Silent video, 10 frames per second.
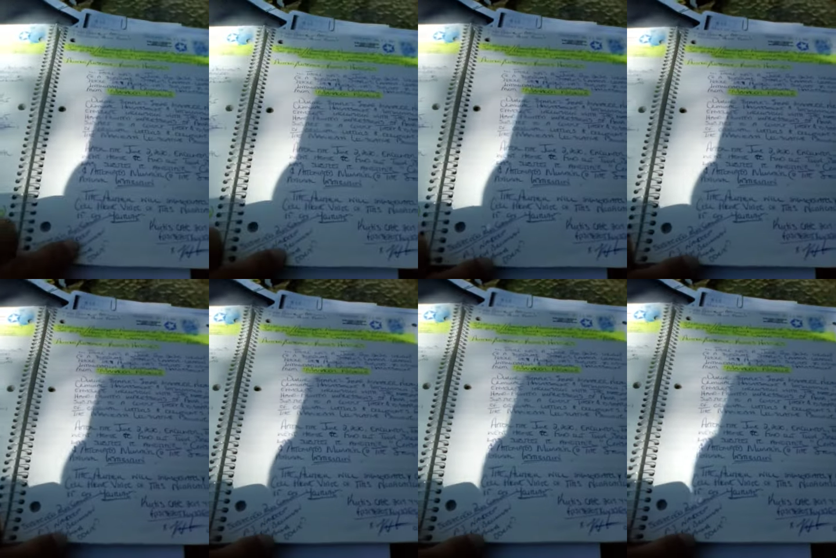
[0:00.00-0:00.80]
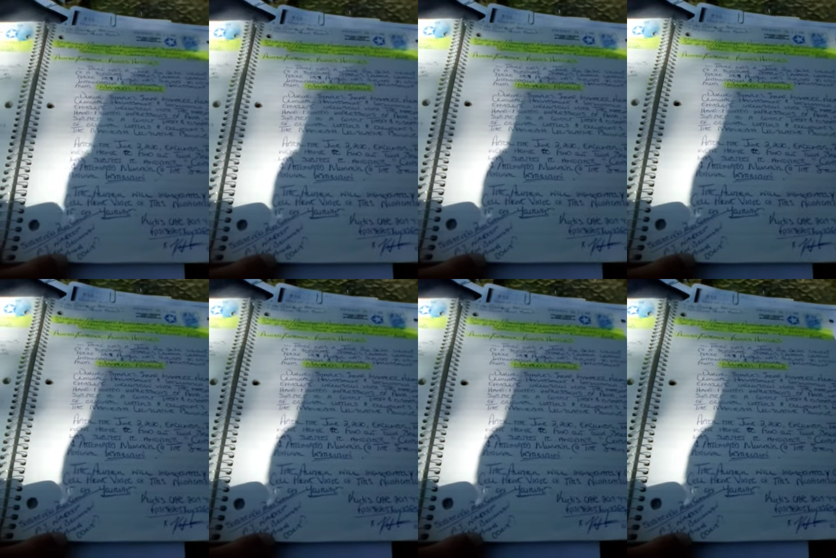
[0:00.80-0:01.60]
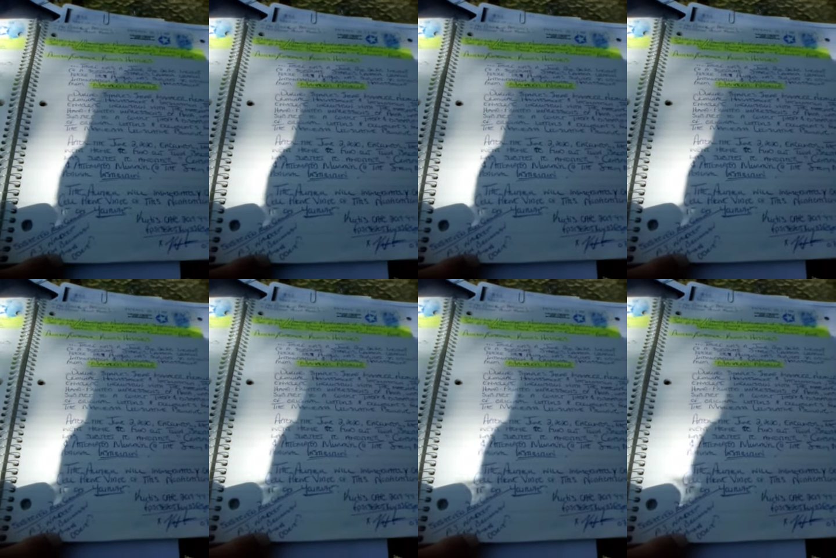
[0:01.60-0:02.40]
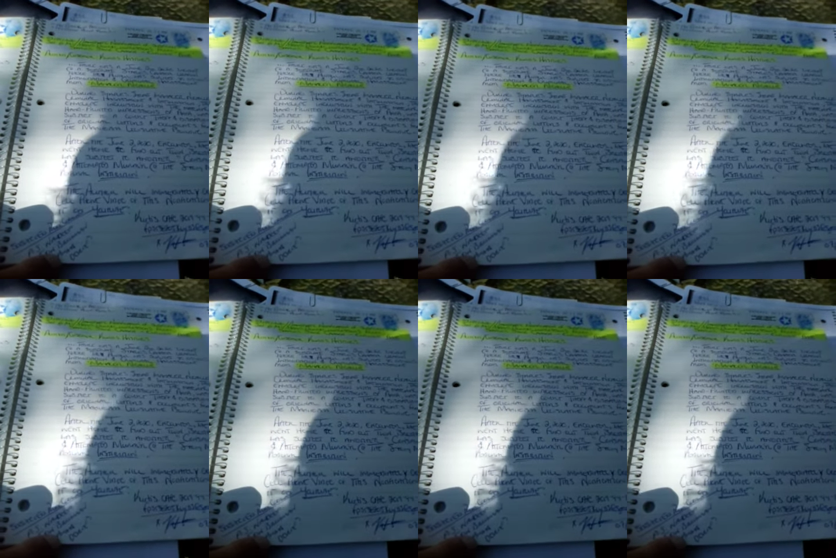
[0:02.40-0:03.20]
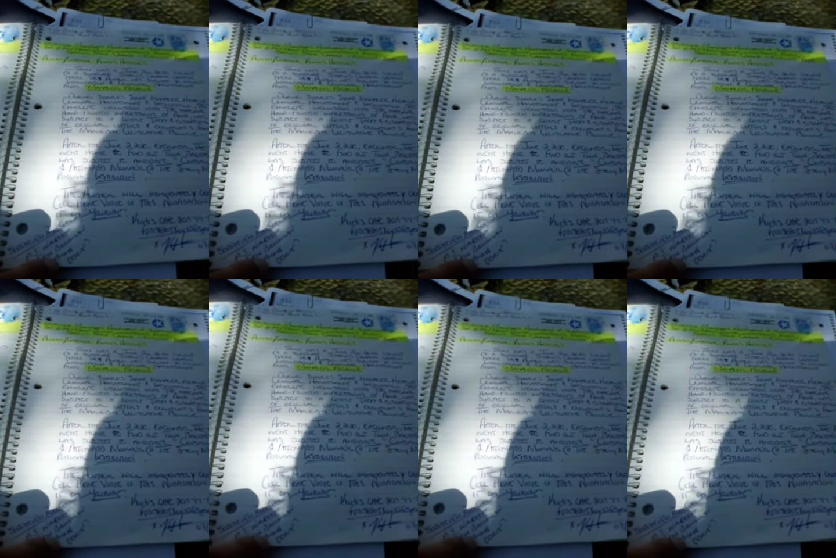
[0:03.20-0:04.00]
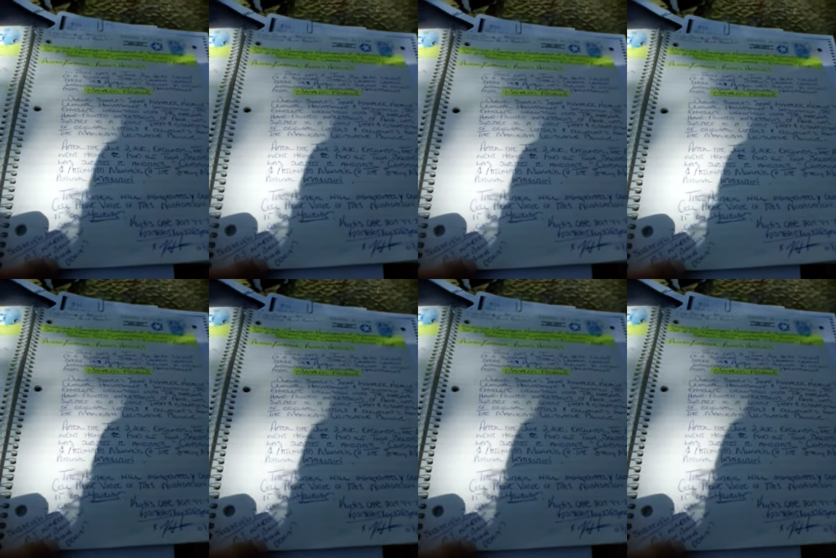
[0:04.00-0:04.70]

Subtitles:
No face is visible, so there are no lips to read.